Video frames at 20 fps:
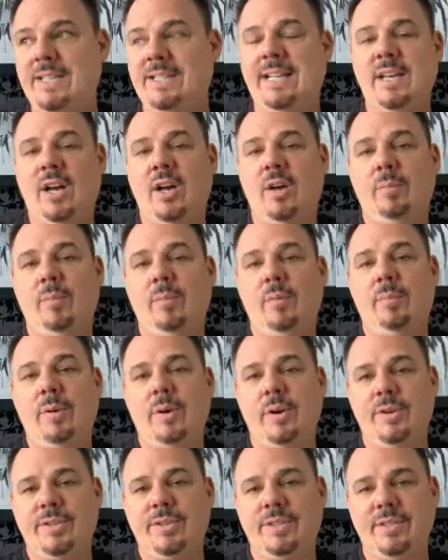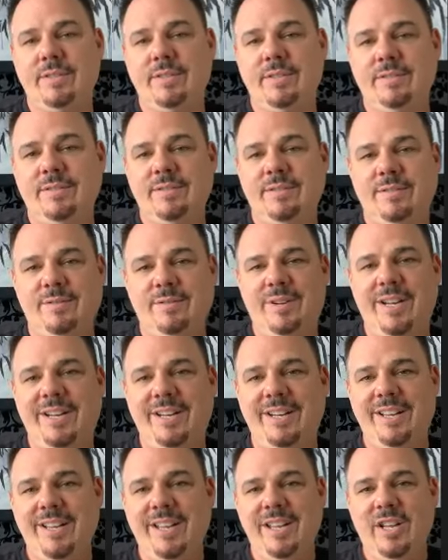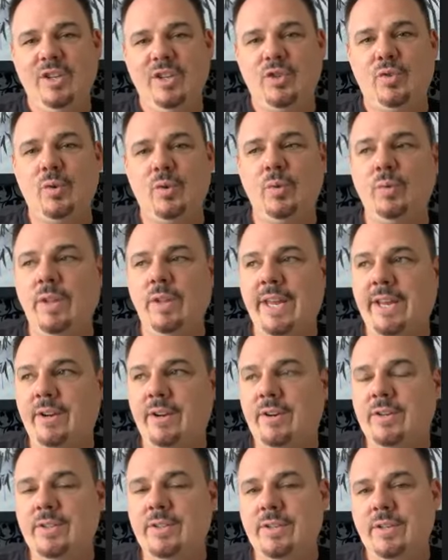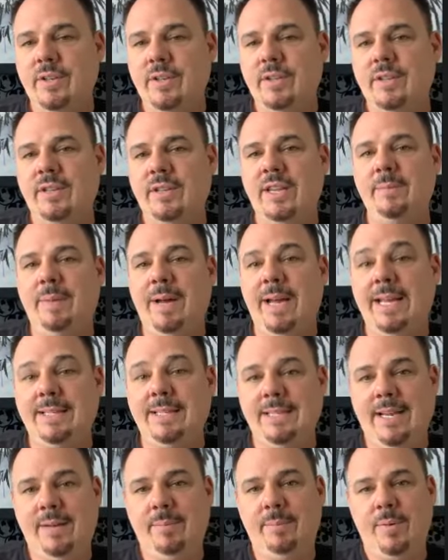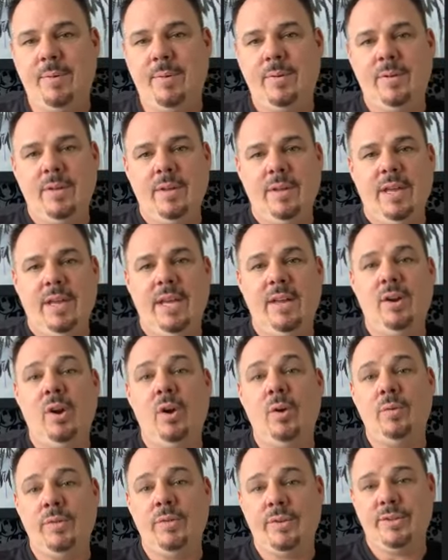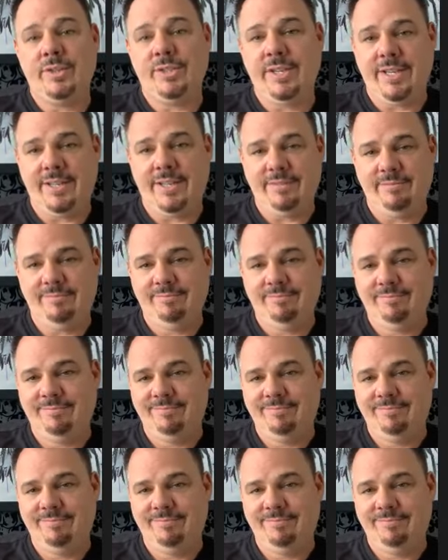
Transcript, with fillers: Because that's a humble person, right? True leaders lead by example and own their shit.